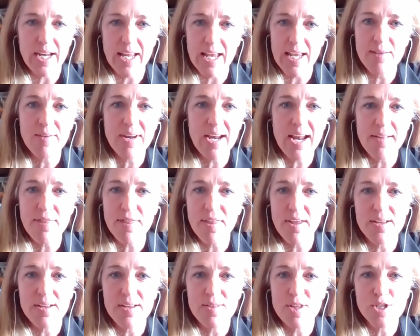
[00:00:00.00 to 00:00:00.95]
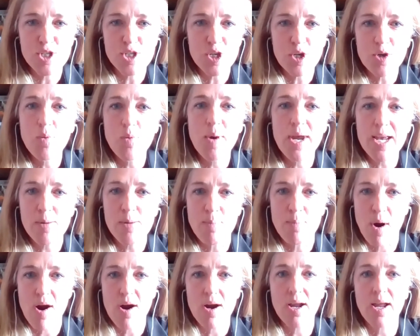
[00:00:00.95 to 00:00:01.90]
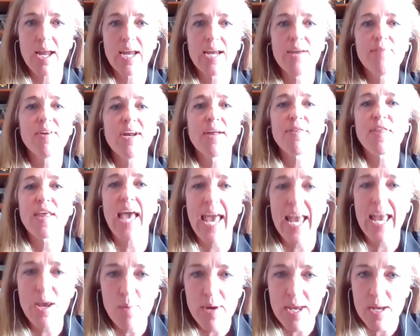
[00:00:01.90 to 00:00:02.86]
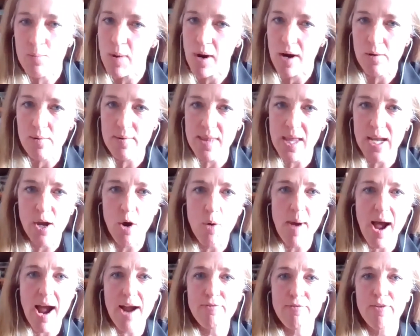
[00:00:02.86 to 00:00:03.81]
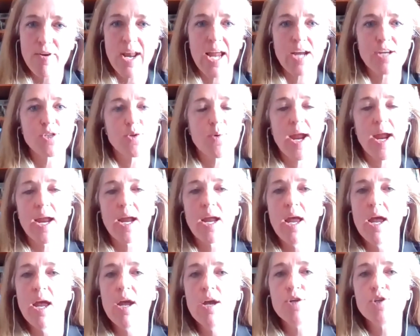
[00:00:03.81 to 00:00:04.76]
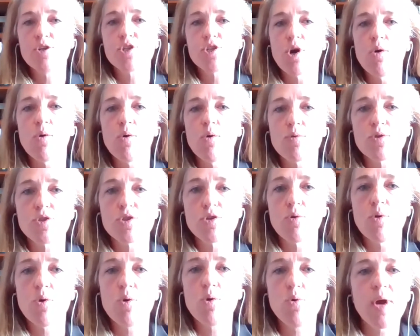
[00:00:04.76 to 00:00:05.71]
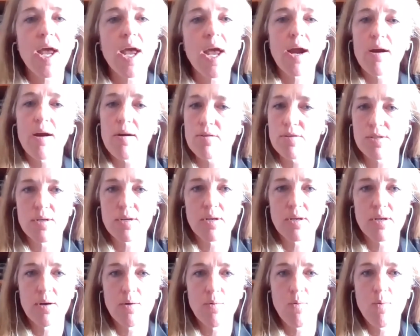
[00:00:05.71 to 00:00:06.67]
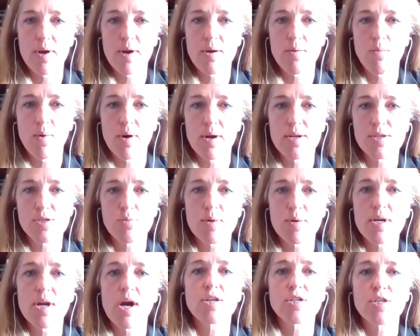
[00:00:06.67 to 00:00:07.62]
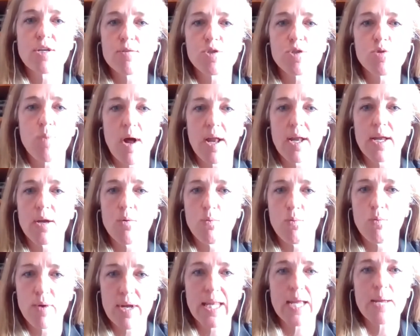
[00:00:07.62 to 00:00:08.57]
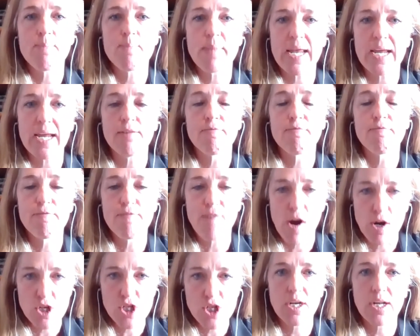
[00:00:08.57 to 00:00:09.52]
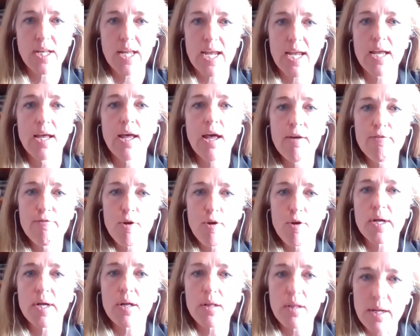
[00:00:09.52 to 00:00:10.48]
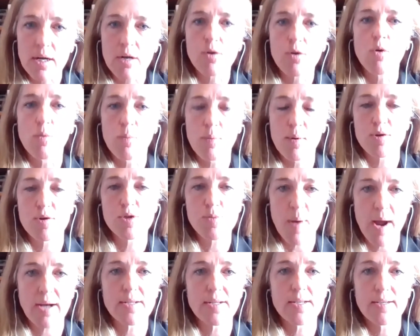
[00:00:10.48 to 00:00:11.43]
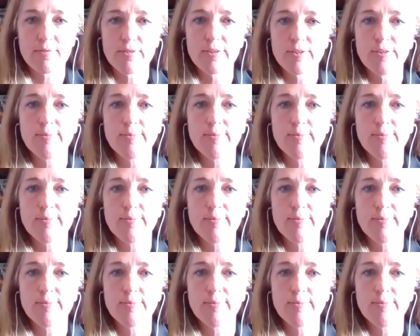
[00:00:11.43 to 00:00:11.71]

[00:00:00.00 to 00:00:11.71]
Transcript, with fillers: even at the, the two week mark even at the eight week mark when they go back for an x-ray so so who cares you know what what does mm-hmm. reduction of swelling really mean functionally from a clinical perspective